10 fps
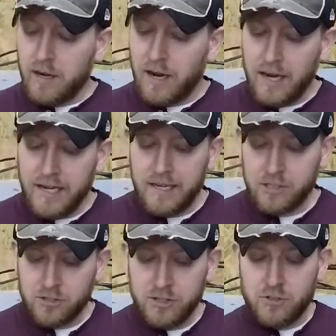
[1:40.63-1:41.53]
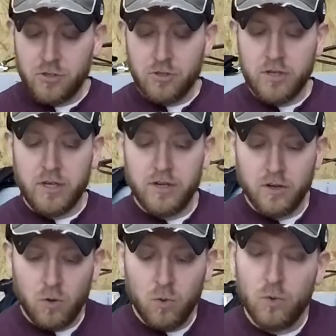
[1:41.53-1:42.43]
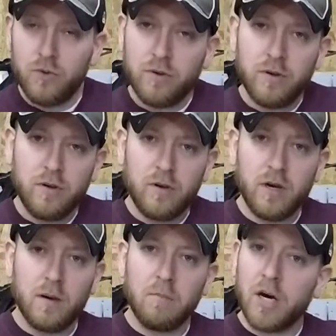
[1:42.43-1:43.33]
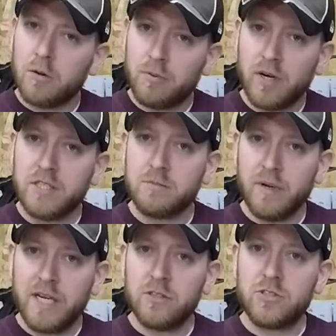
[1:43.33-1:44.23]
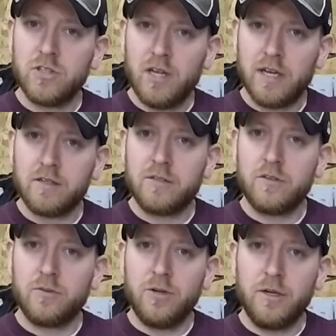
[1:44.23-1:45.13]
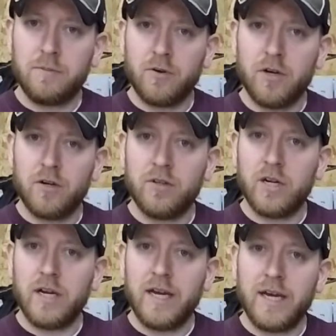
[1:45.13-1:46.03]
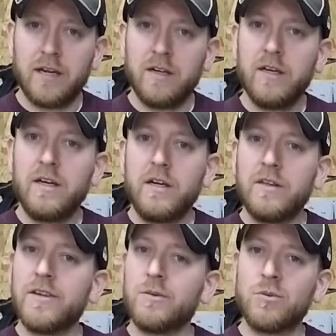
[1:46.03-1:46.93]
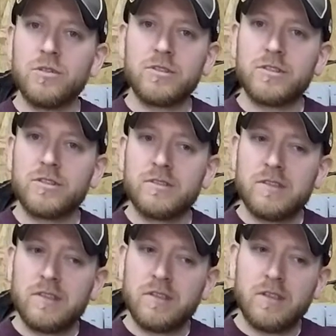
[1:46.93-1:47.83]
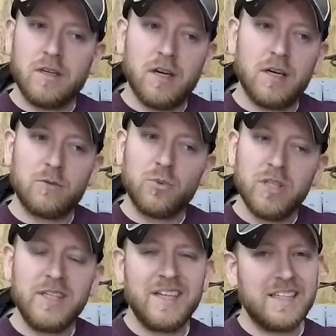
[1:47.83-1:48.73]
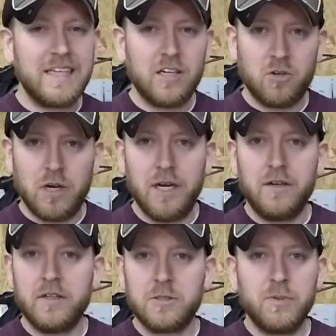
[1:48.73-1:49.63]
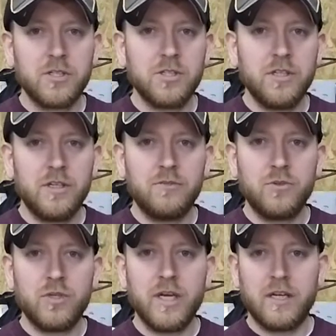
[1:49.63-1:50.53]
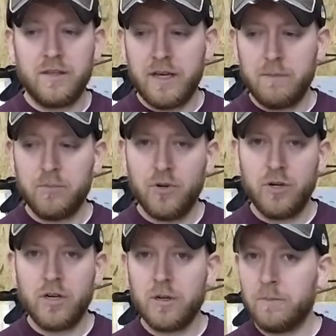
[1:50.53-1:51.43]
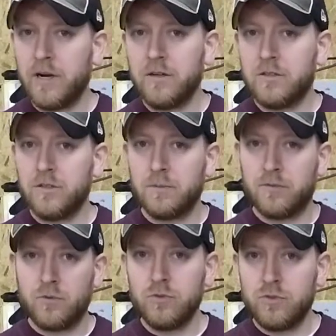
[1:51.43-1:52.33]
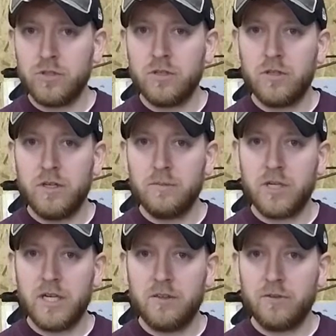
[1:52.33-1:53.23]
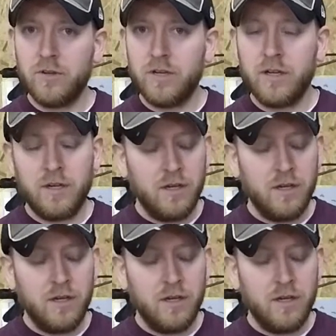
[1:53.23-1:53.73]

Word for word: I actually took an old uh, Monoprice Maker Select three D printer that I had that was Uh, really not that great, especially if you take that printer and compare it to the Prusa M K three.